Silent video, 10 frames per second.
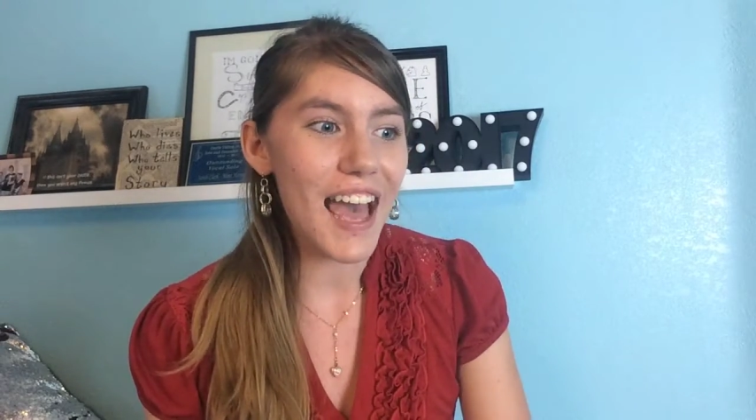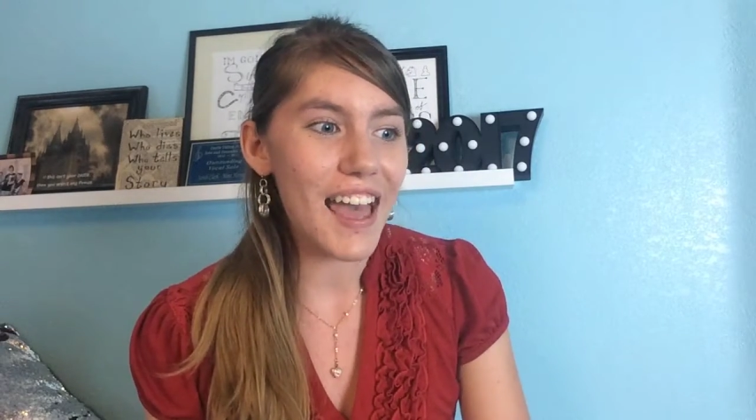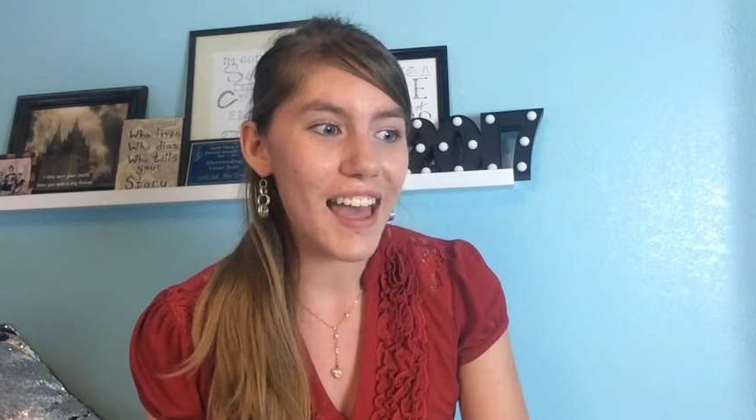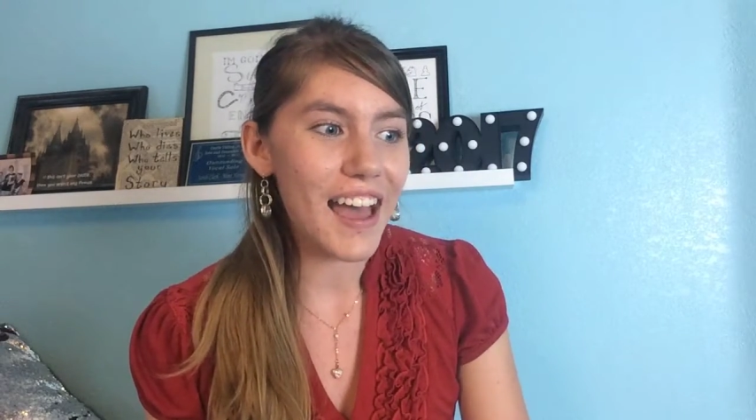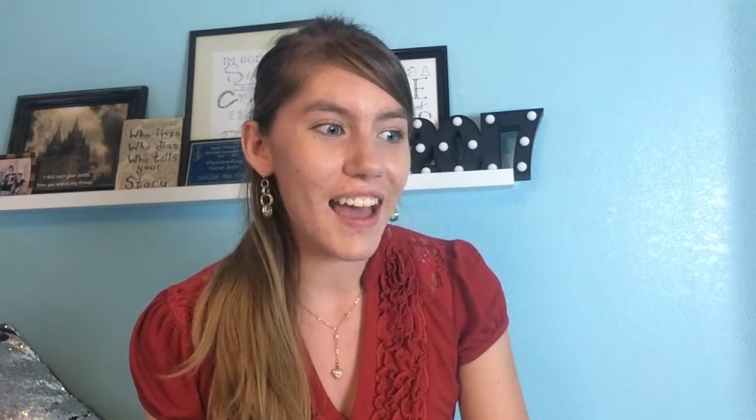
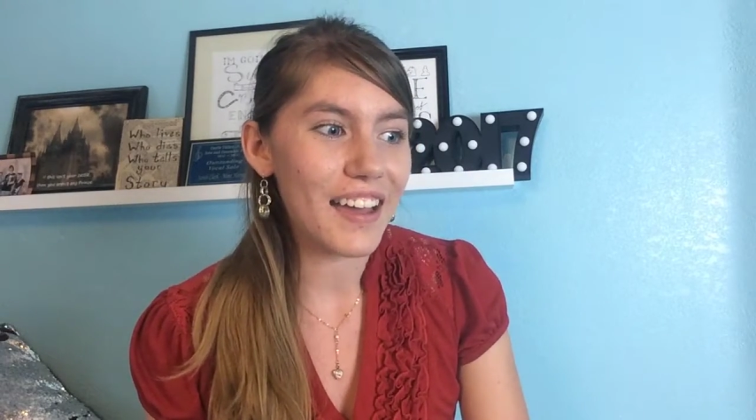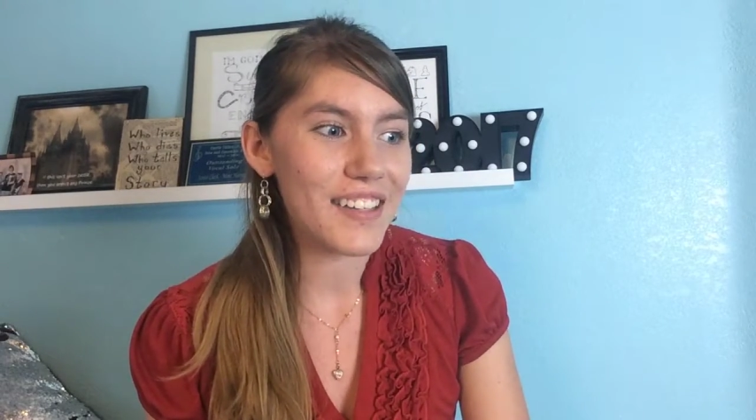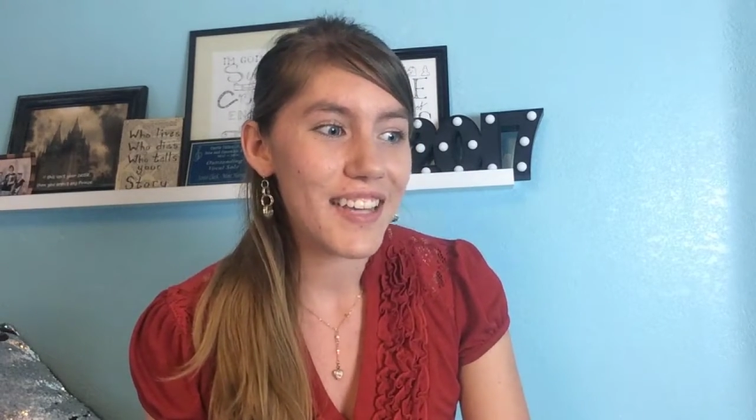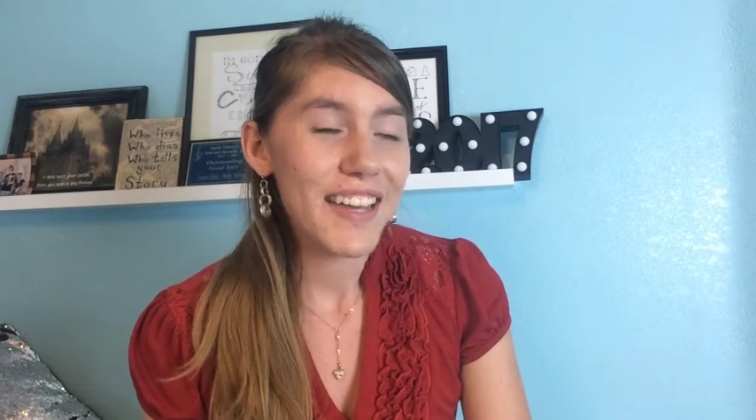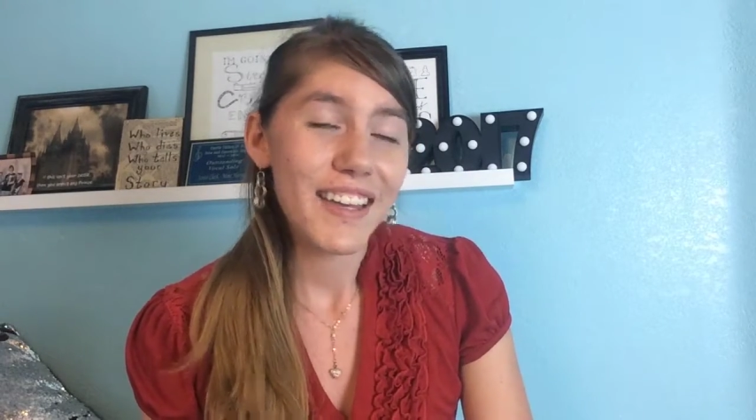
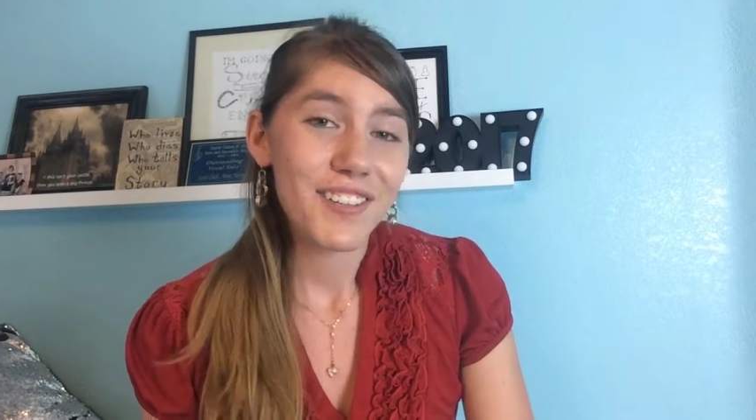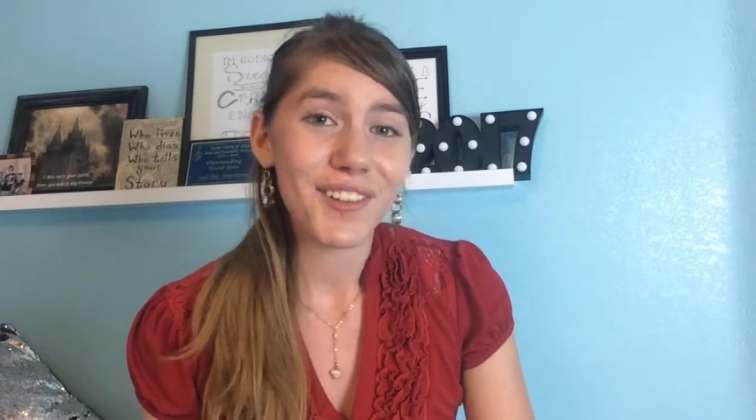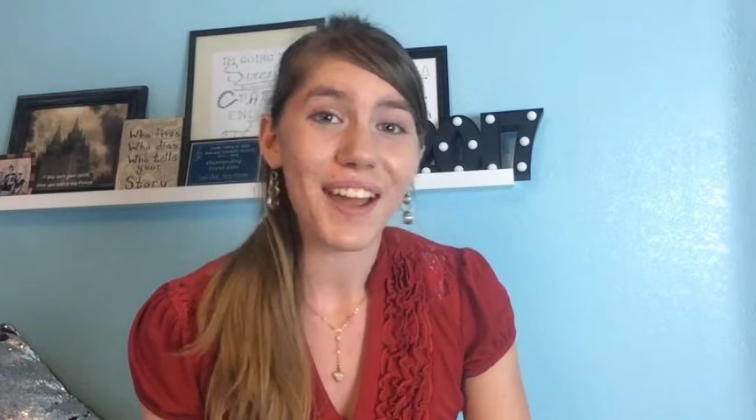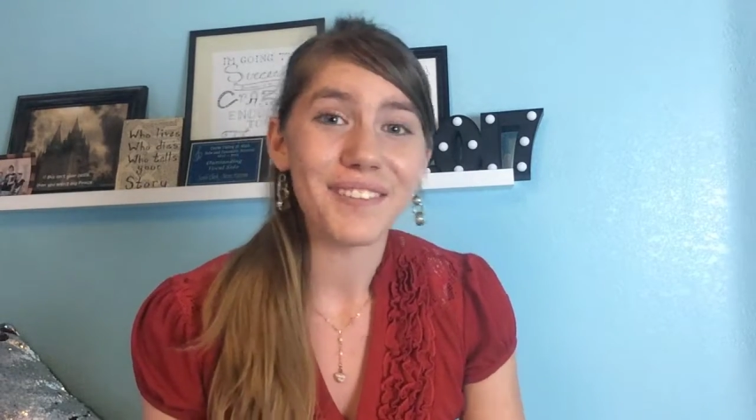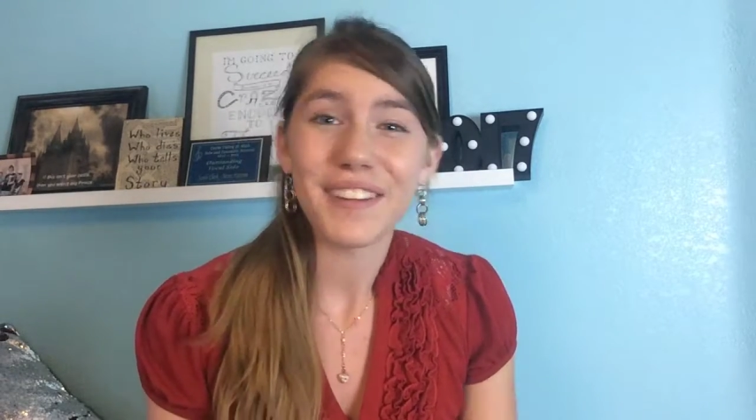and
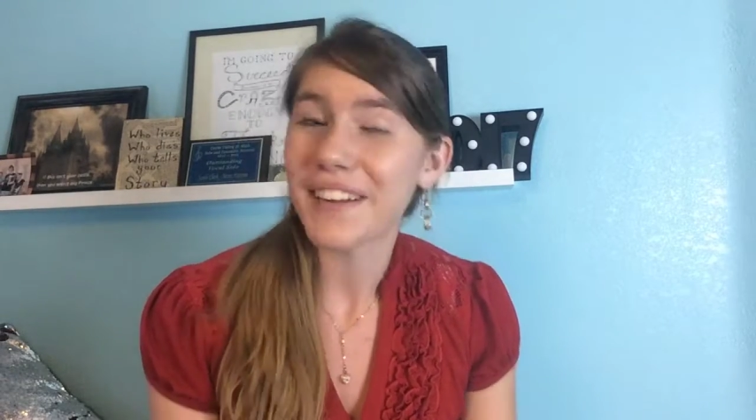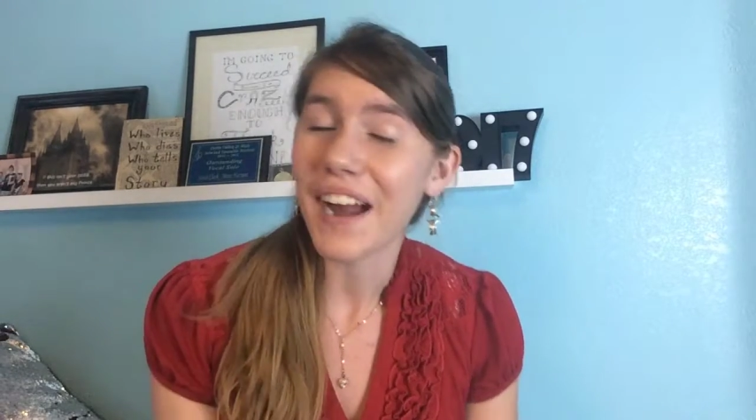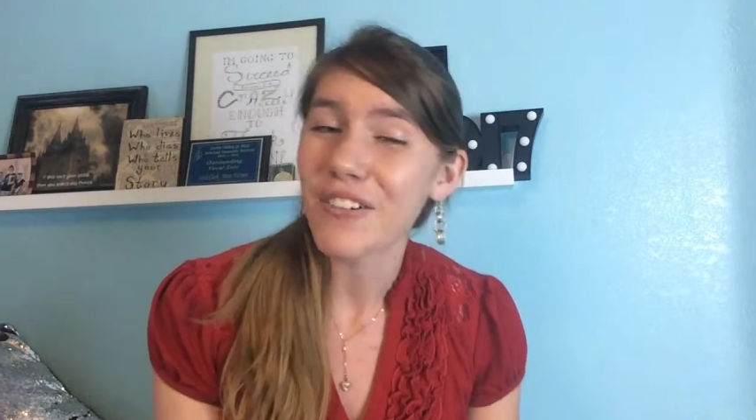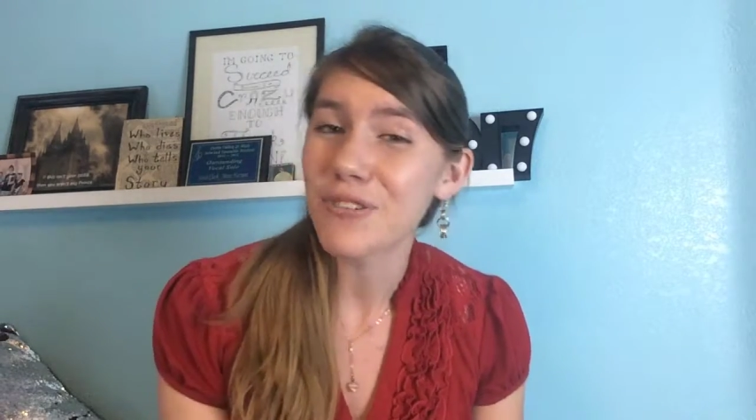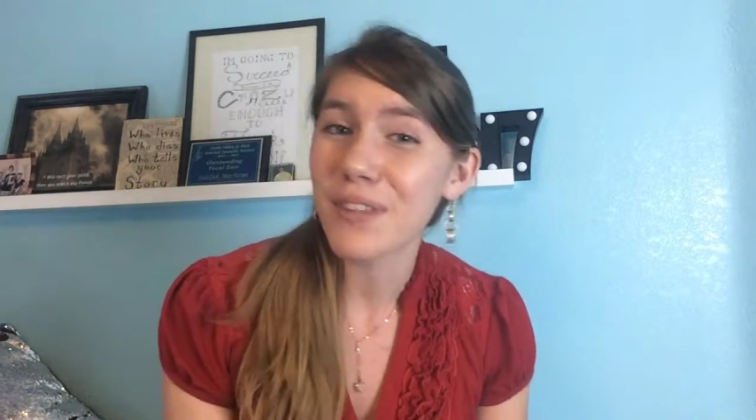try and figure
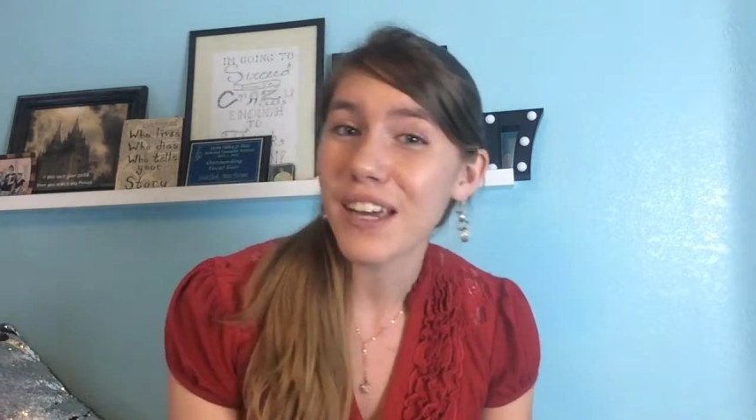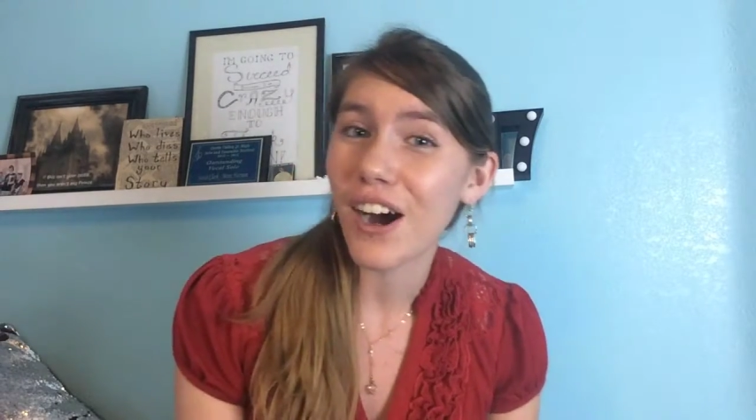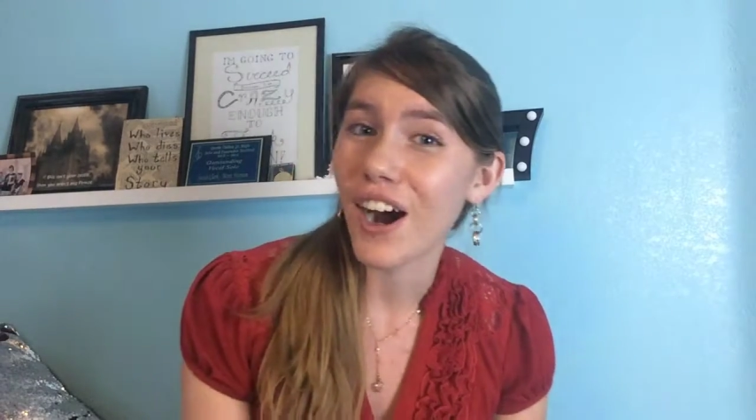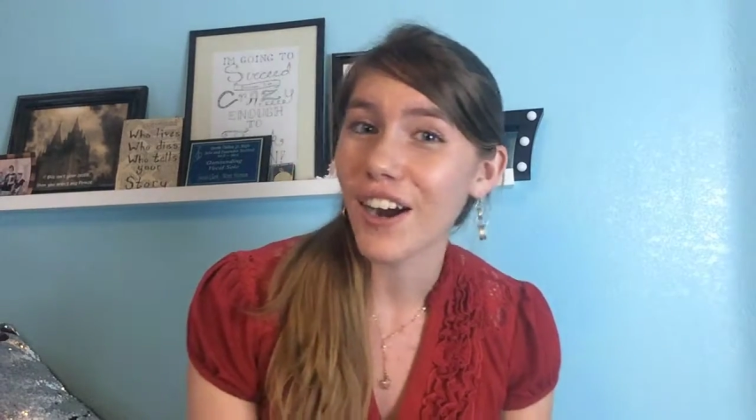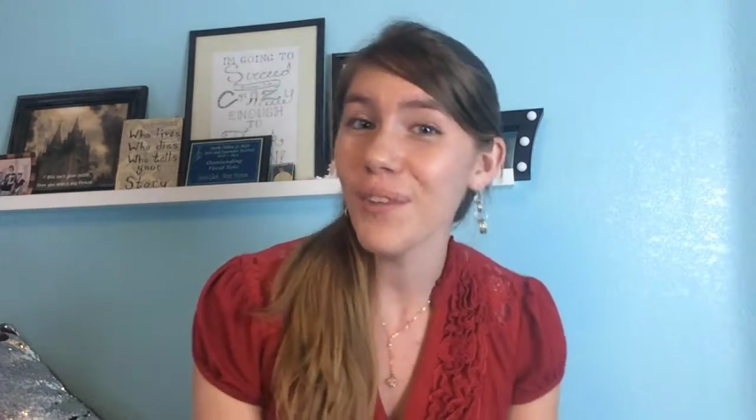out who they
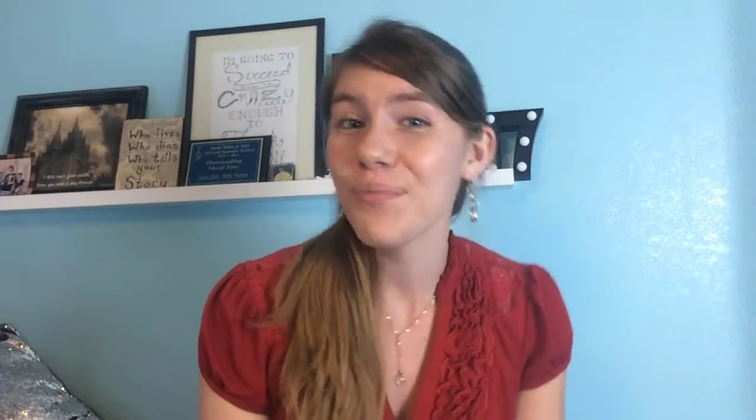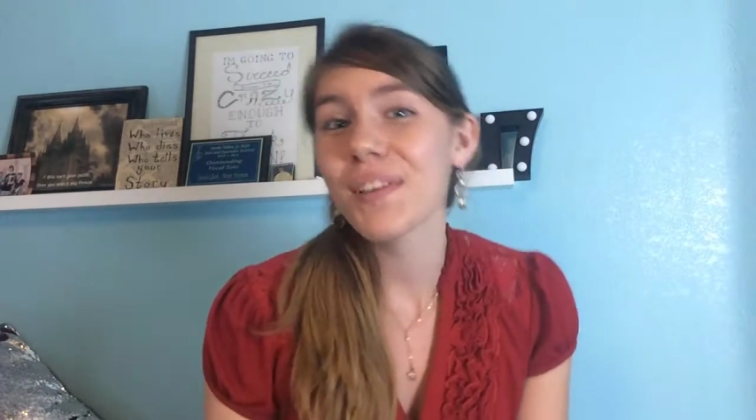are.